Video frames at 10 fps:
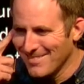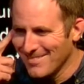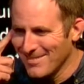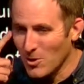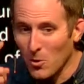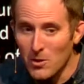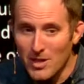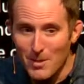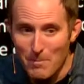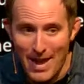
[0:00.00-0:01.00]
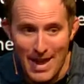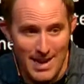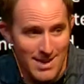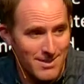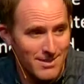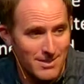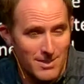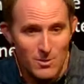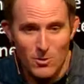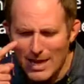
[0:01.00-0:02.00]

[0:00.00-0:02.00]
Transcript: Don't look at the pain. Look,